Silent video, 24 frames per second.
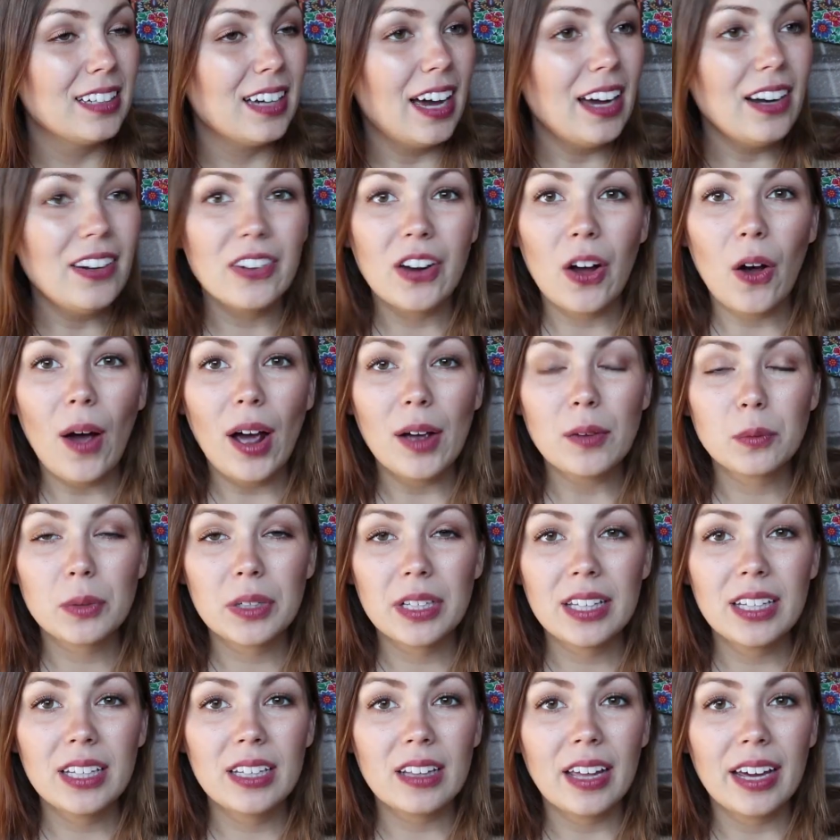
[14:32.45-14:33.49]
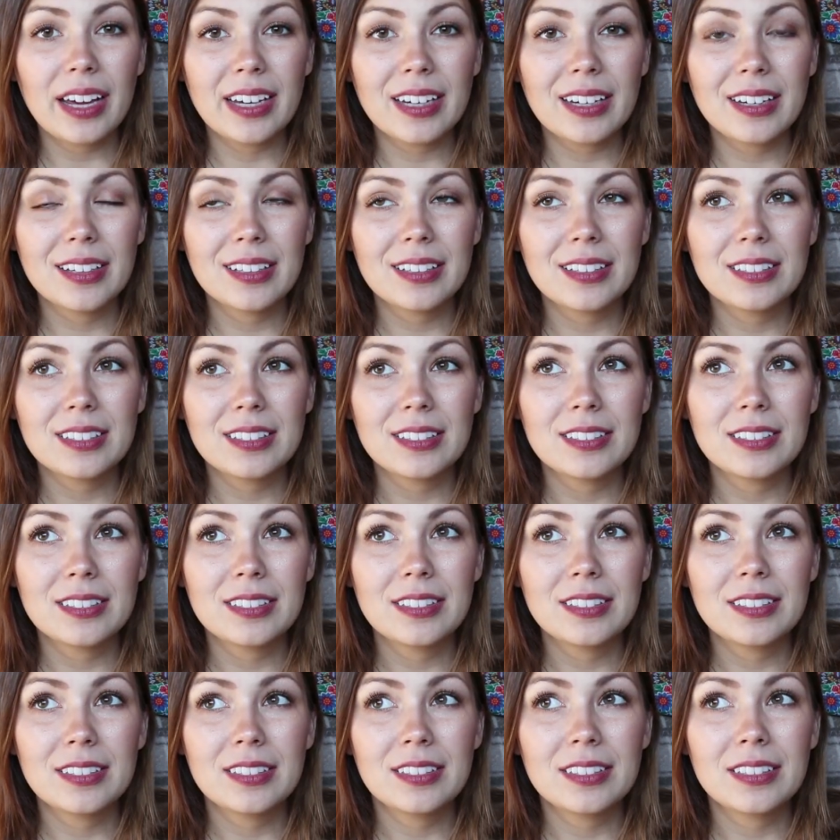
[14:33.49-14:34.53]
I don't know, I really like
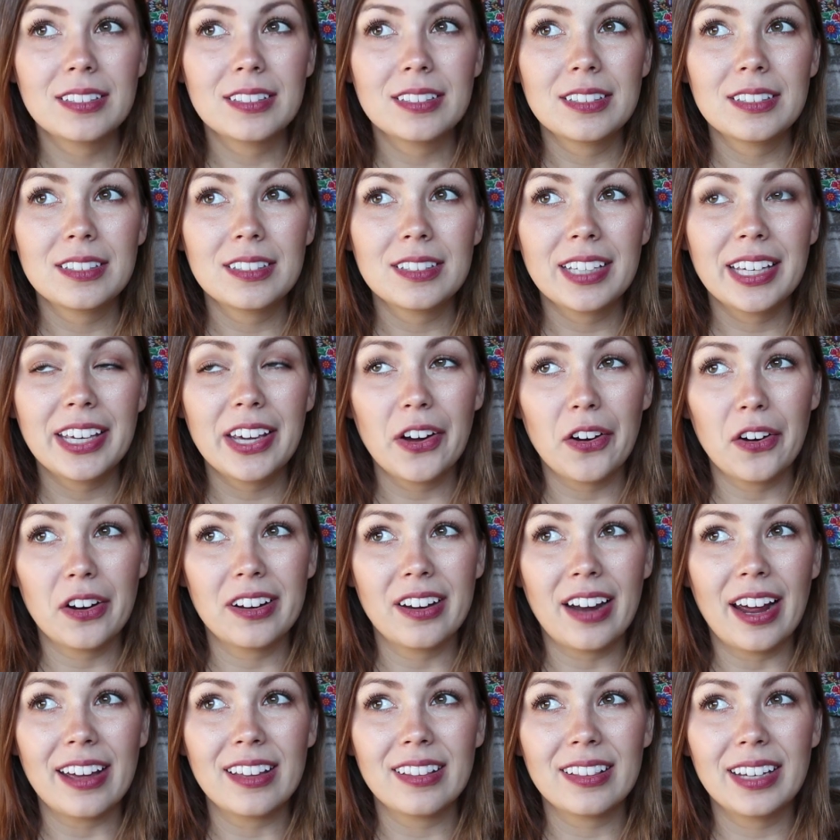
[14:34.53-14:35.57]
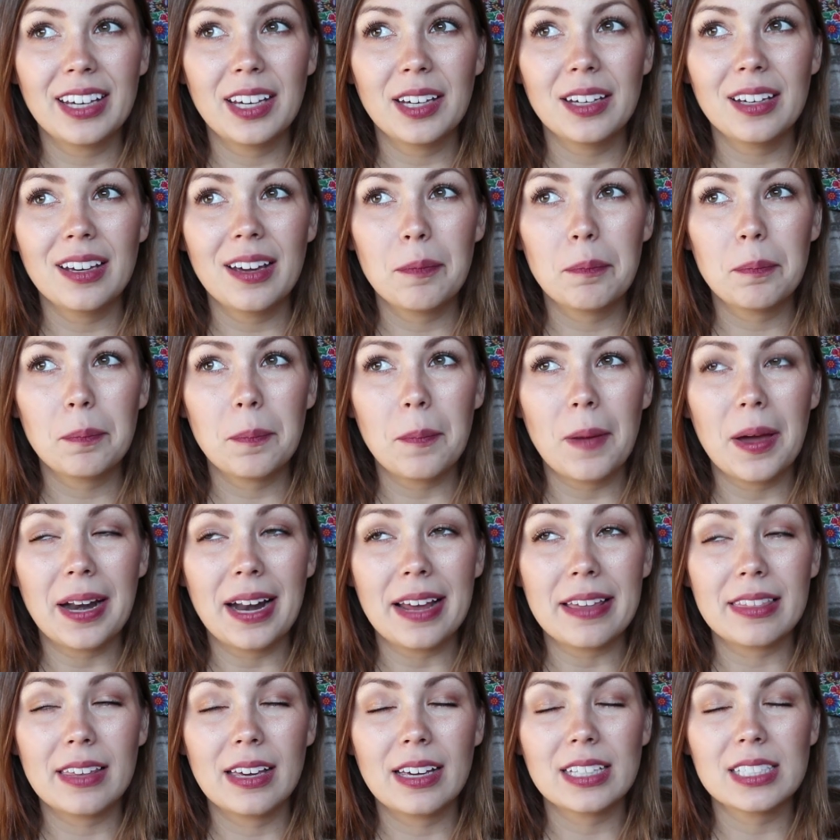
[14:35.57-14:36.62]
Keira Knightley, and
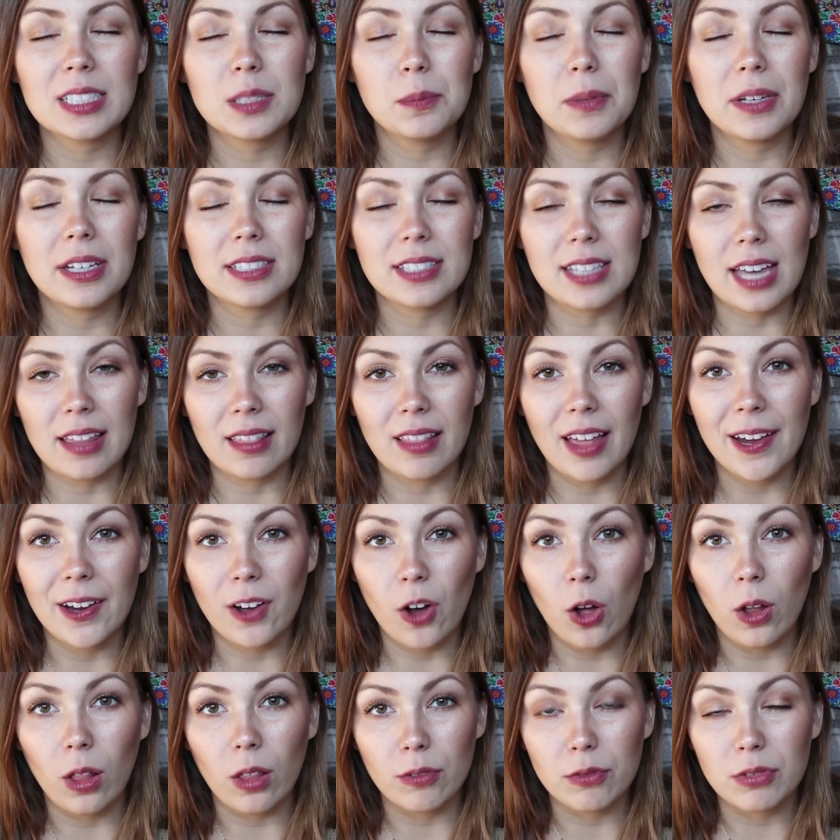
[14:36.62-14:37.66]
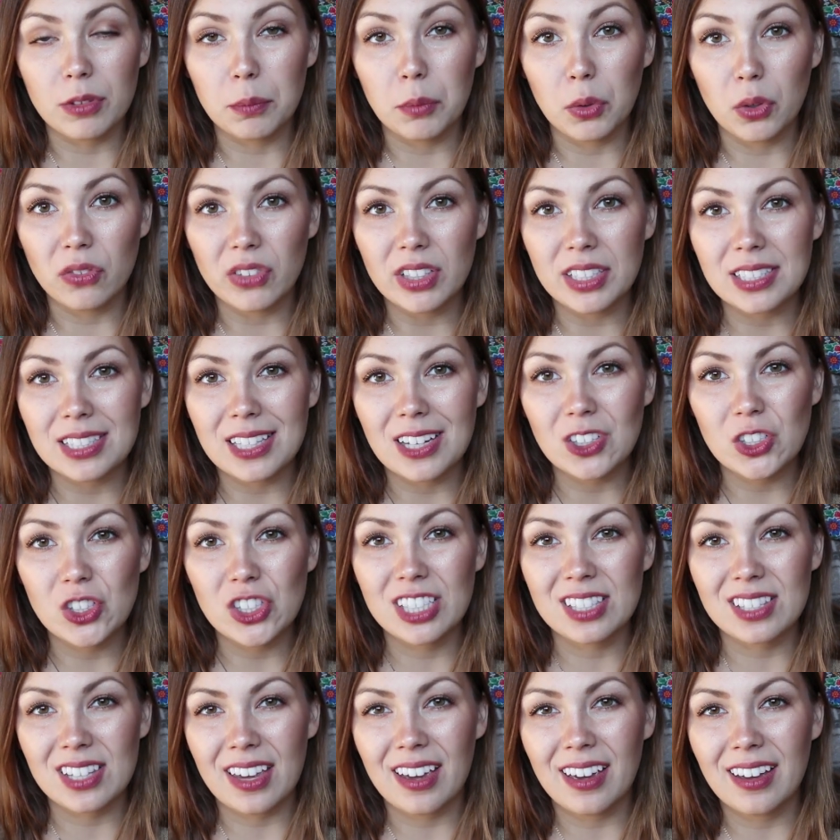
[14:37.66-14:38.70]
I think it's because I like all of the movies that
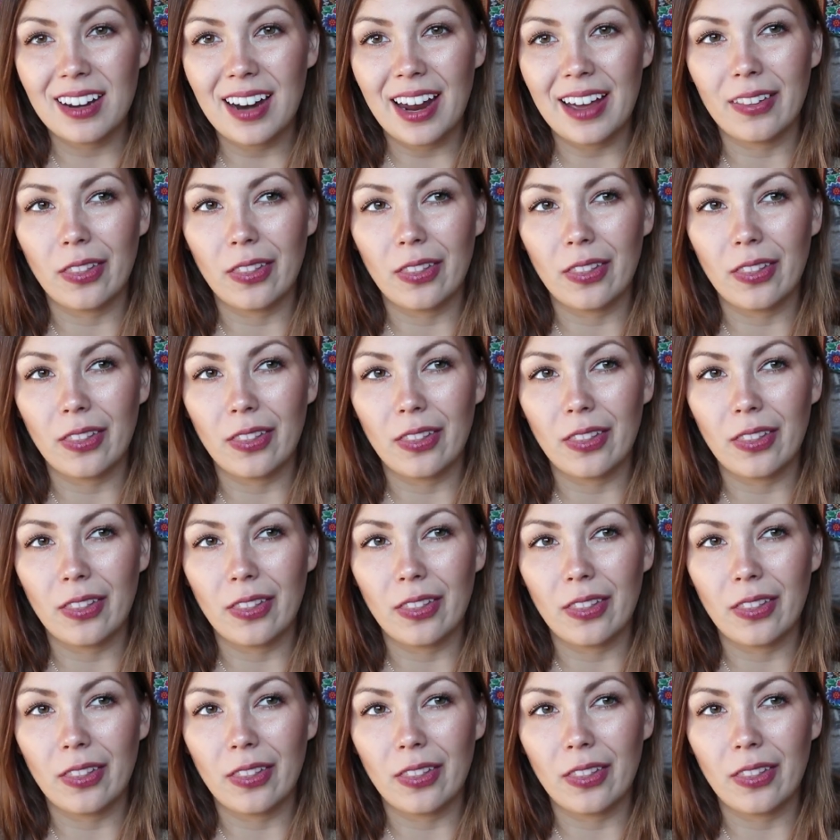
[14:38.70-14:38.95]
she's in.